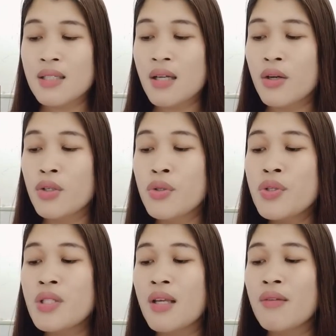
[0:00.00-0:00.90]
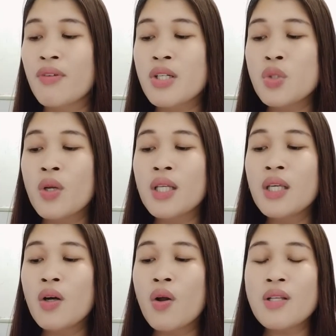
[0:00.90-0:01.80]
are used in virtually
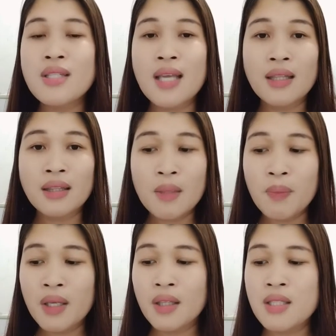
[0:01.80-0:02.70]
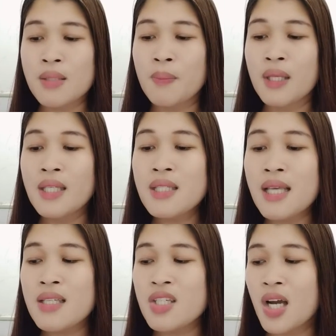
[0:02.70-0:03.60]
all scientific disciplines
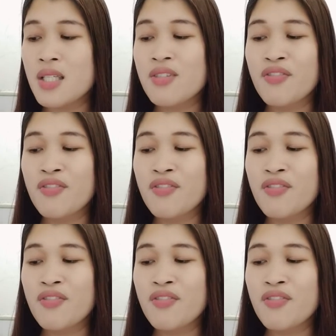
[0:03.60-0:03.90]
such as